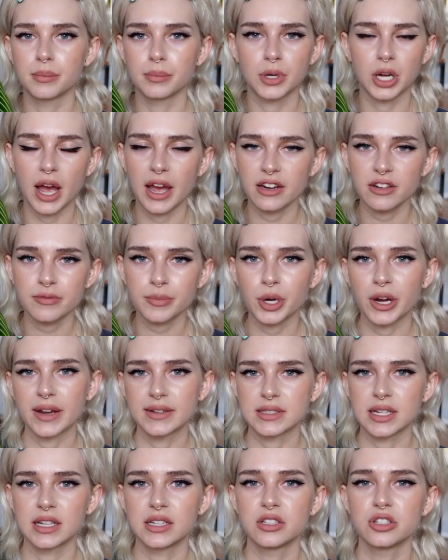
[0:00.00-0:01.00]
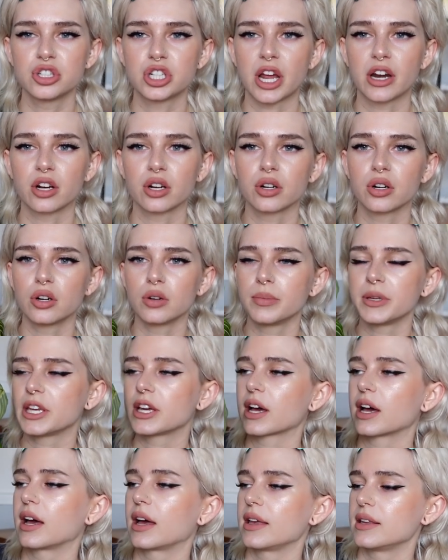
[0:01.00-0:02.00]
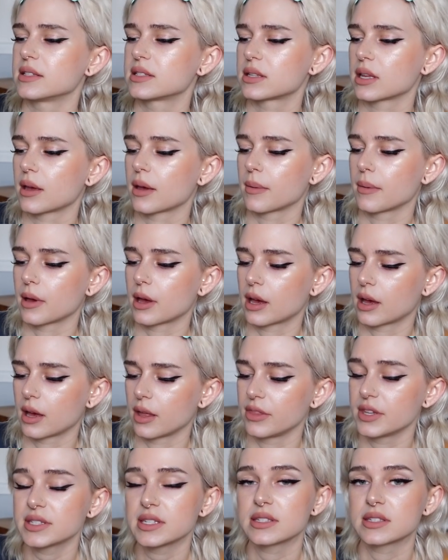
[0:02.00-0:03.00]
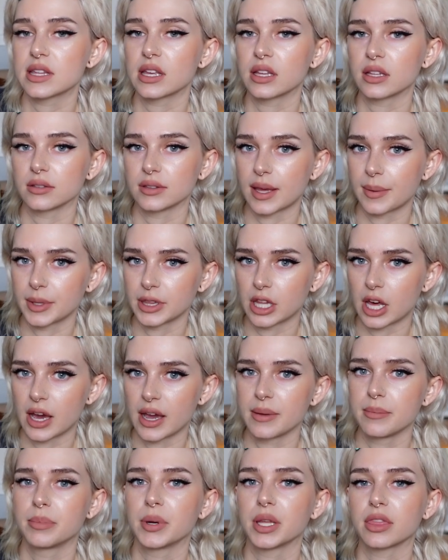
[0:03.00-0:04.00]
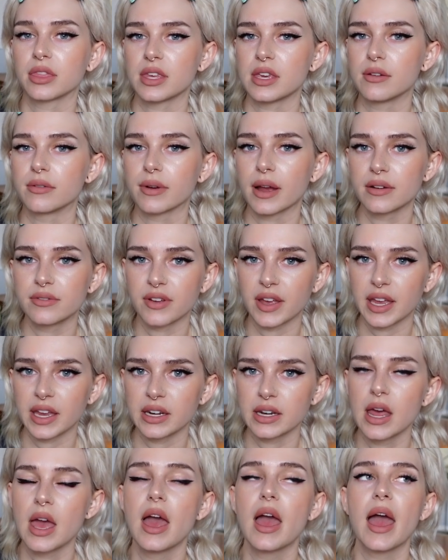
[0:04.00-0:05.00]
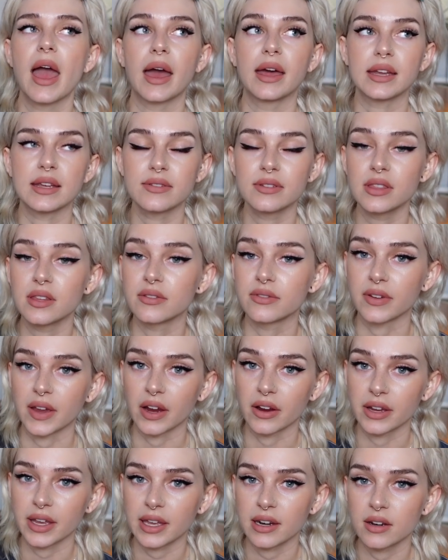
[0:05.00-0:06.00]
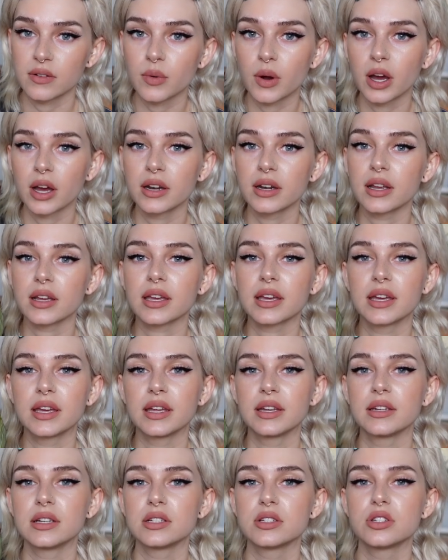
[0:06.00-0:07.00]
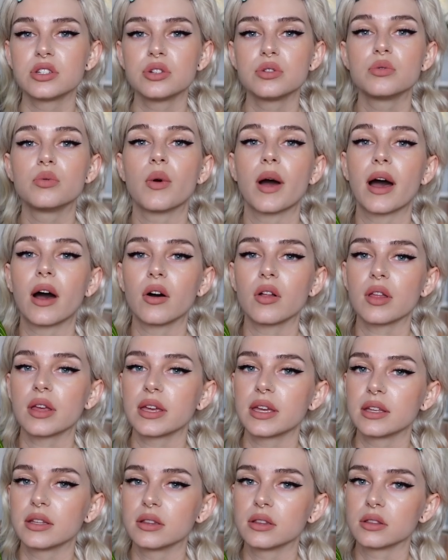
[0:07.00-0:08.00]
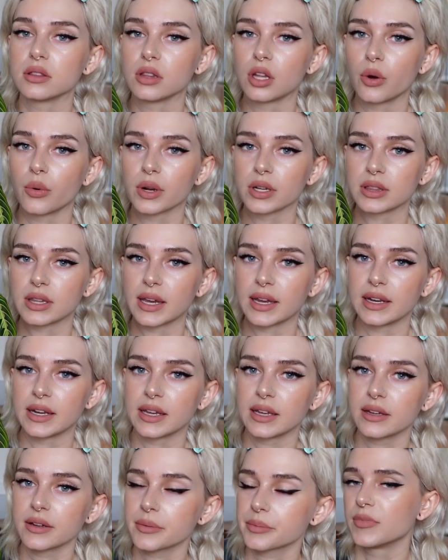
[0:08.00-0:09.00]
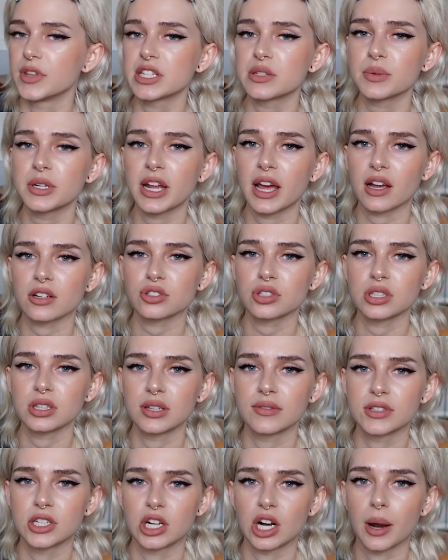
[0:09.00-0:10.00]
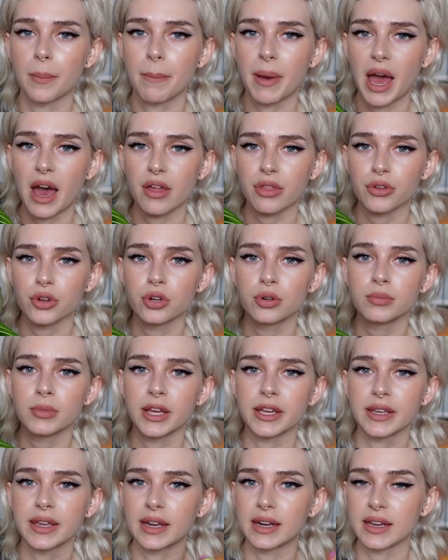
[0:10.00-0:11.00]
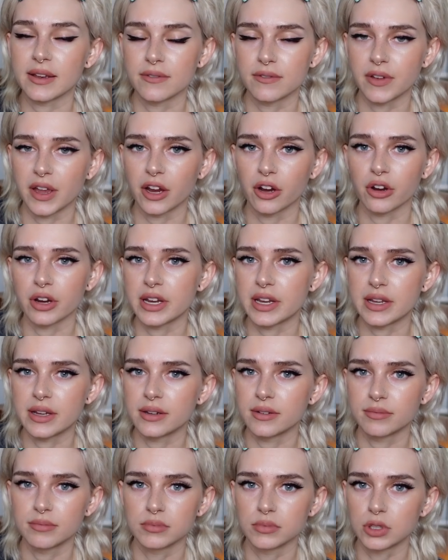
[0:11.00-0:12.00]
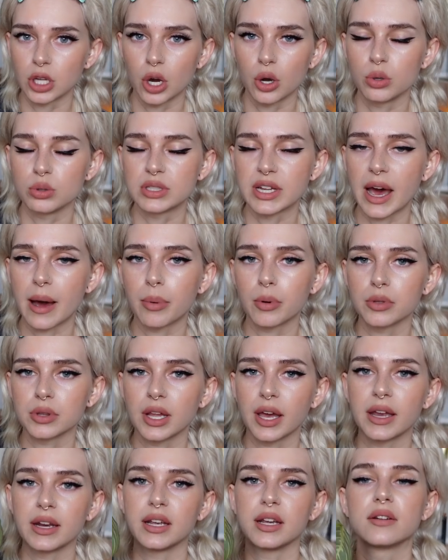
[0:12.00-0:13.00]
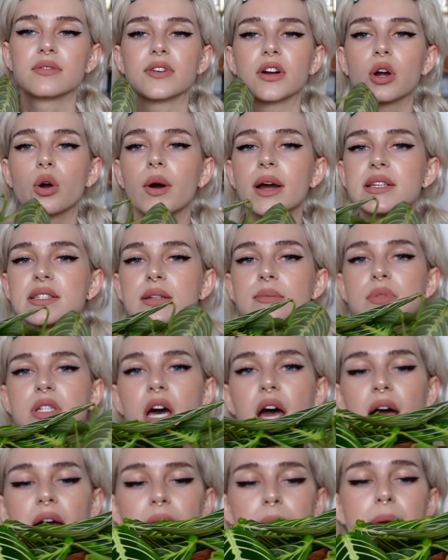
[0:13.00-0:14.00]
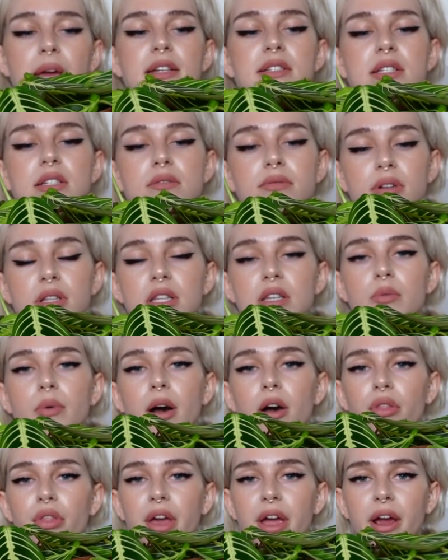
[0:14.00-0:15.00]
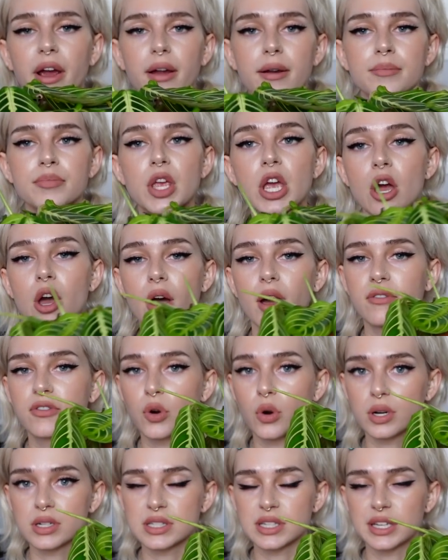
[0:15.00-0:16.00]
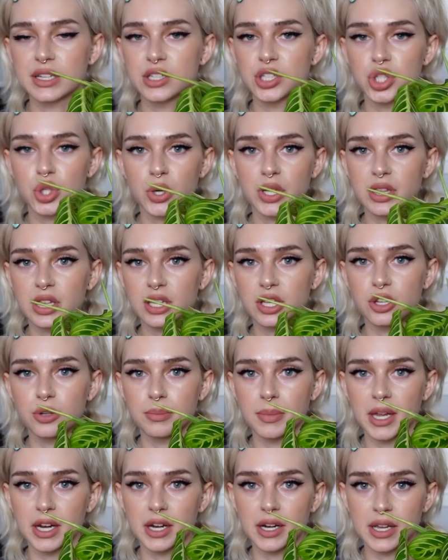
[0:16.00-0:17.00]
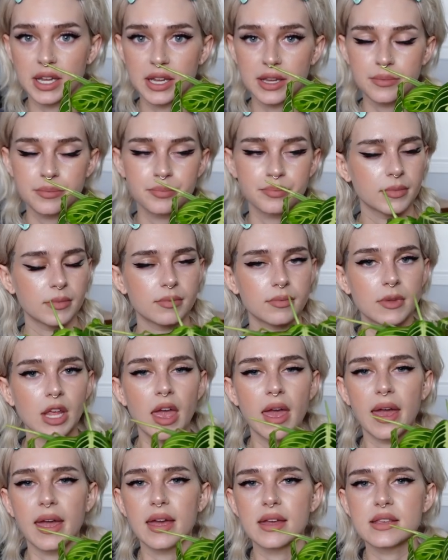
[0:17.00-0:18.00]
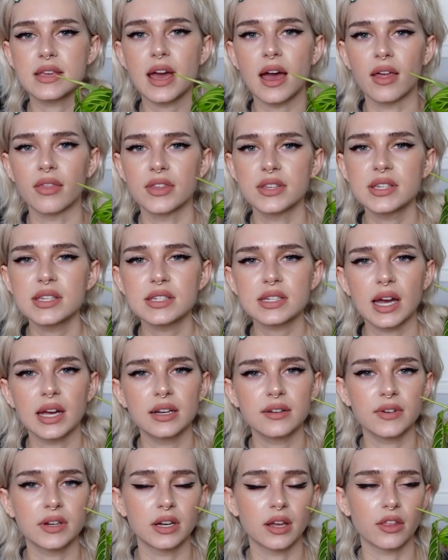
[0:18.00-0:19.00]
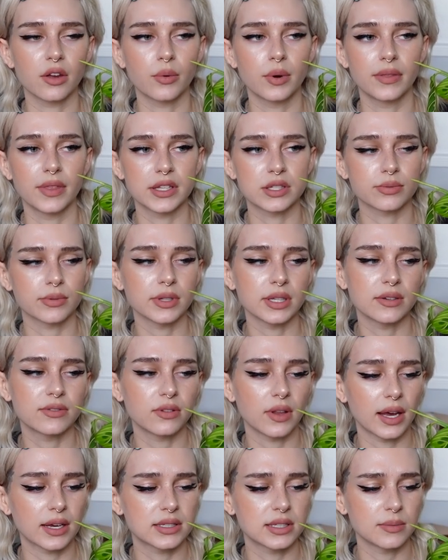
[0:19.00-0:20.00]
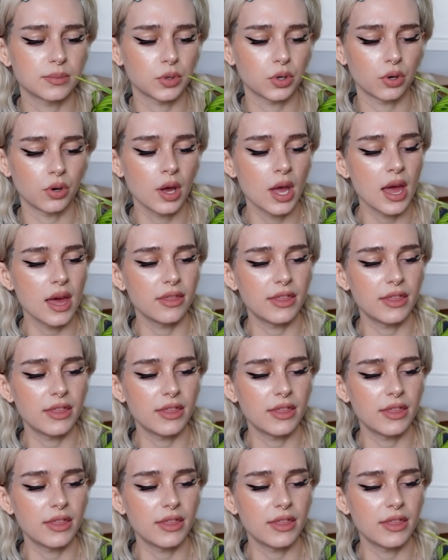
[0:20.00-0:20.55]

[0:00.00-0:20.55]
Kind of Maranta in general, because this is the lemon lime, but the red vein and even the variegated one can do well in lower lighting. This one actually lived in our bathroom, like getting very low dappled lighting for quite some time, and did really well there. Of course, it enjoyed the humidity. And yeah, this is kind of another one that's really flexible.